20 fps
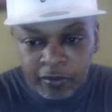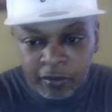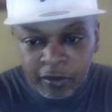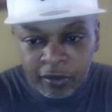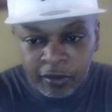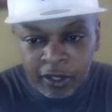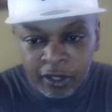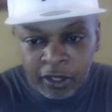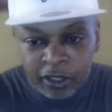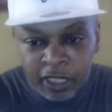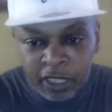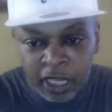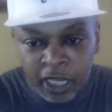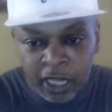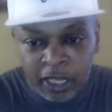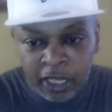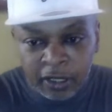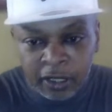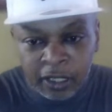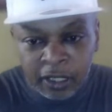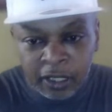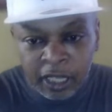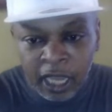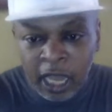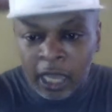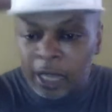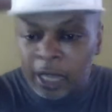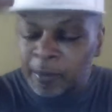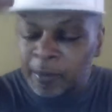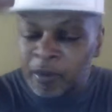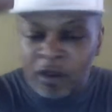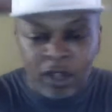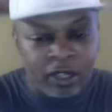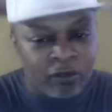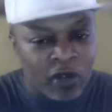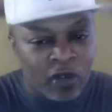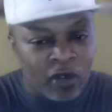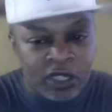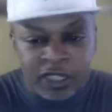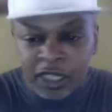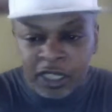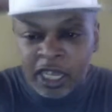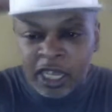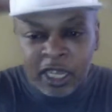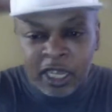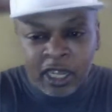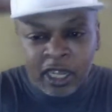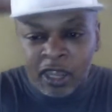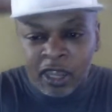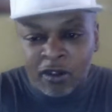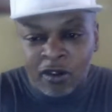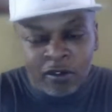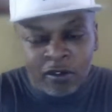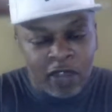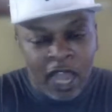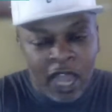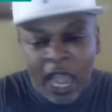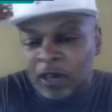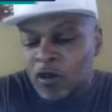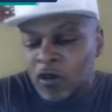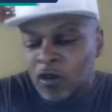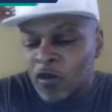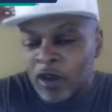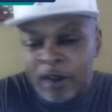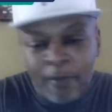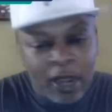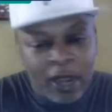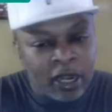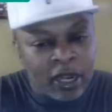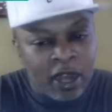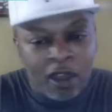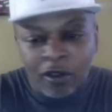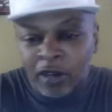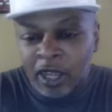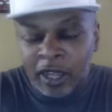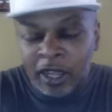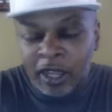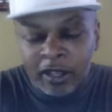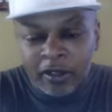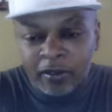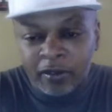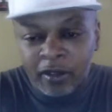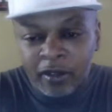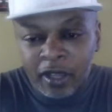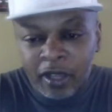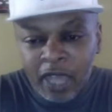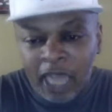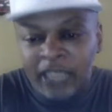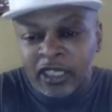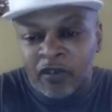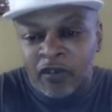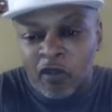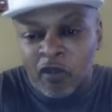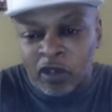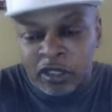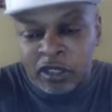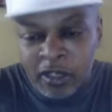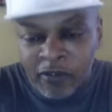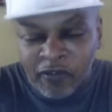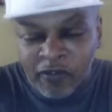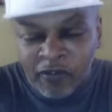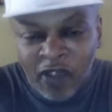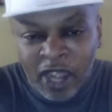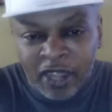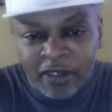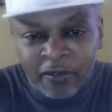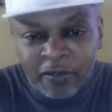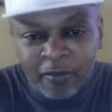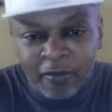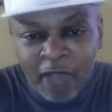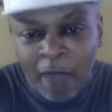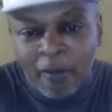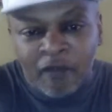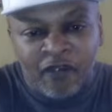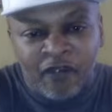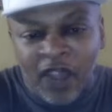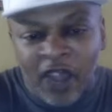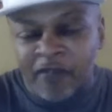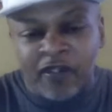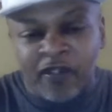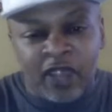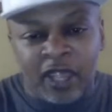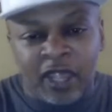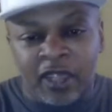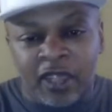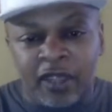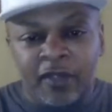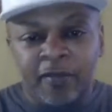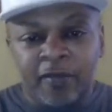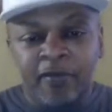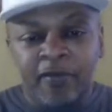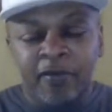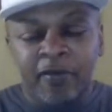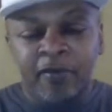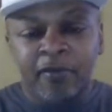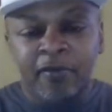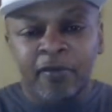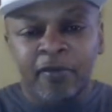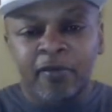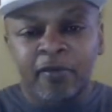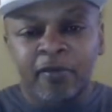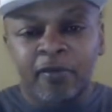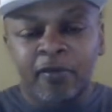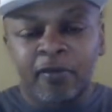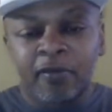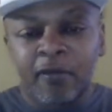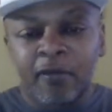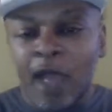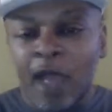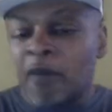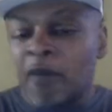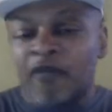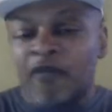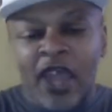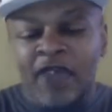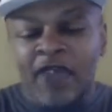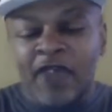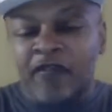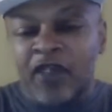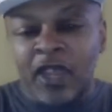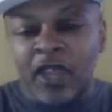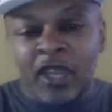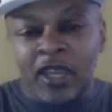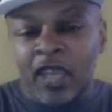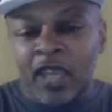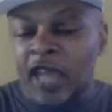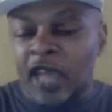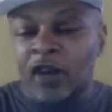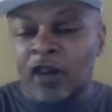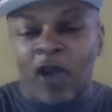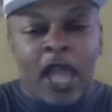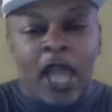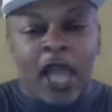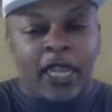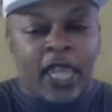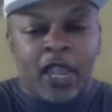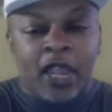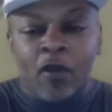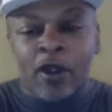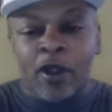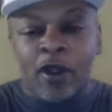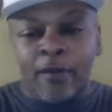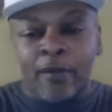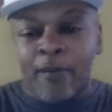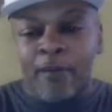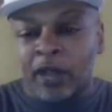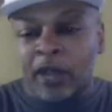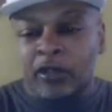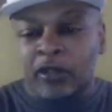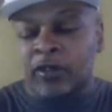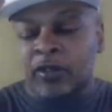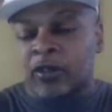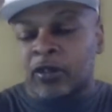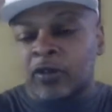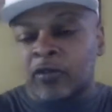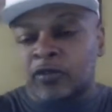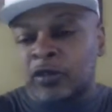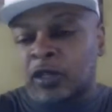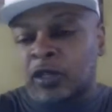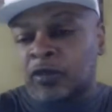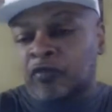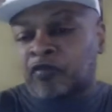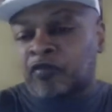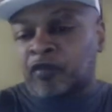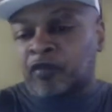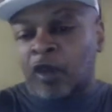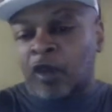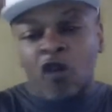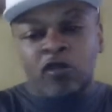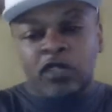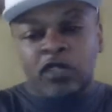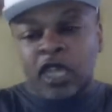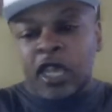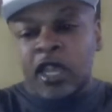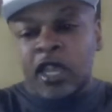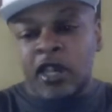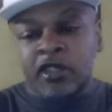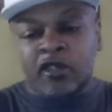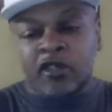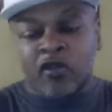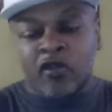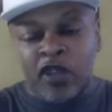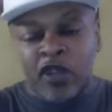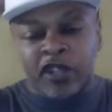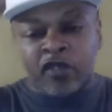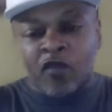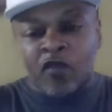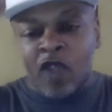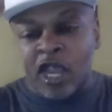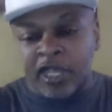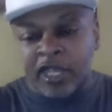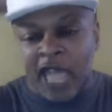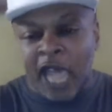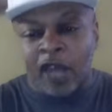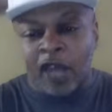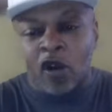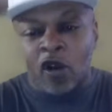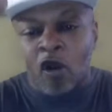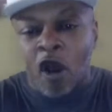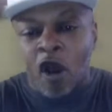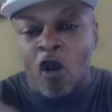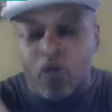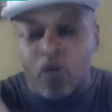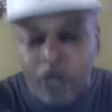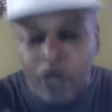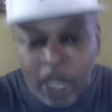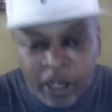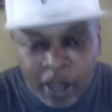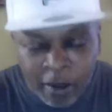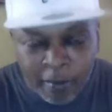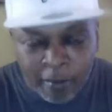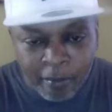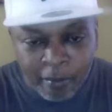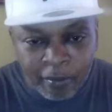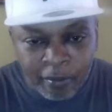You know what I'm saying? Bro, once again, Leo, I don't worry about all that. I just want to see the fight. I'm a fight fan. I can't worry about the hotel, the restaurants. I don't own none of them.